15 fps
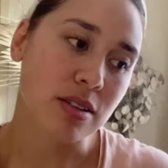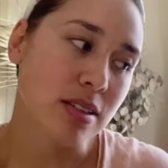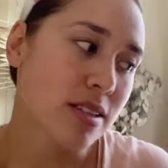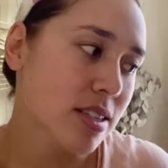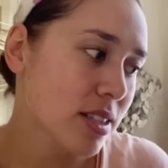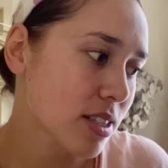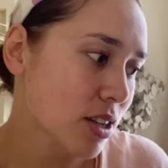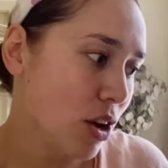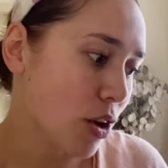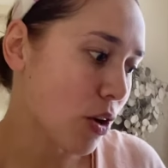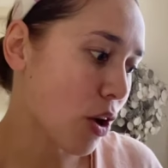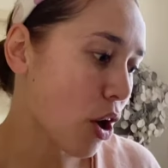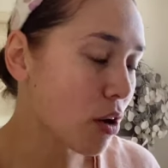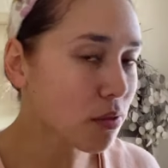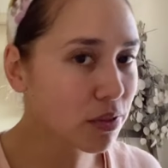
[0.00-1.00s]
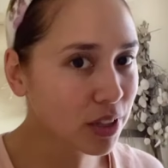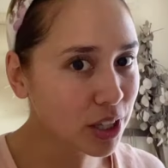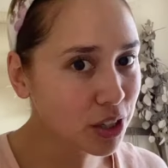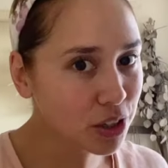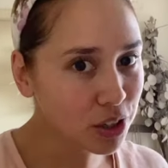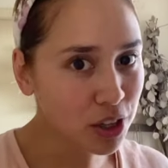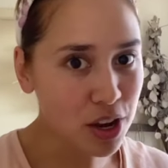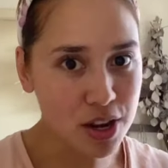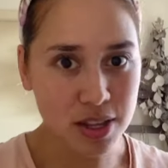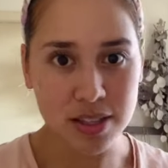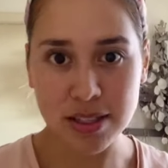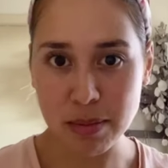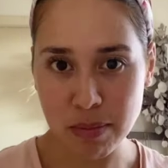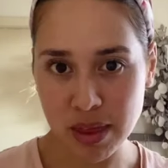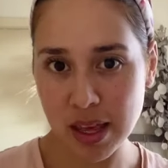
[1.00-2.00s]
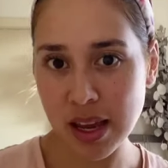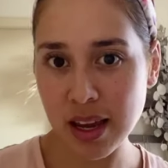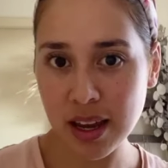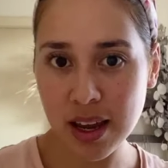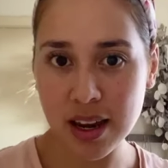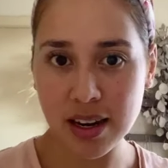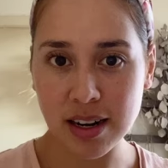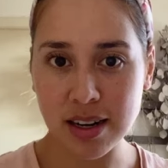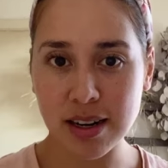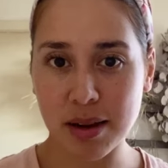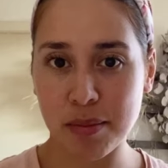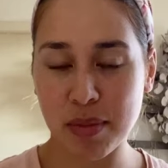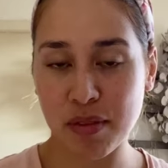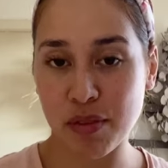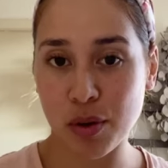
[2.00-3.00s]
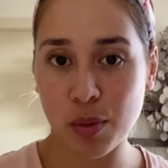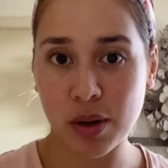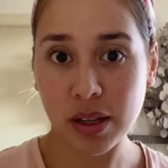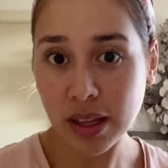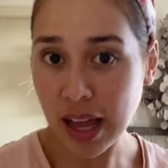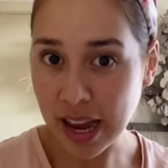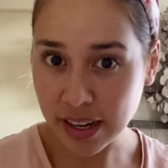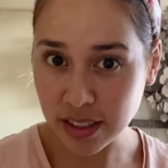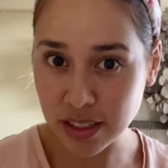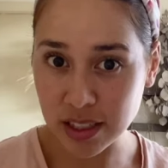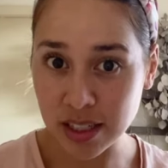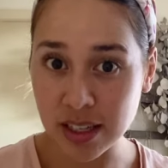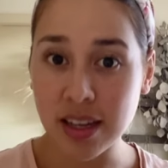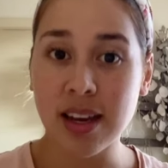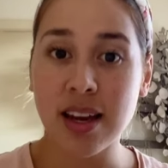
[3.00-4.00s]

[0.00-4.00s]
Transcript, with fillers: So hopefully you learned something and um, if you would like to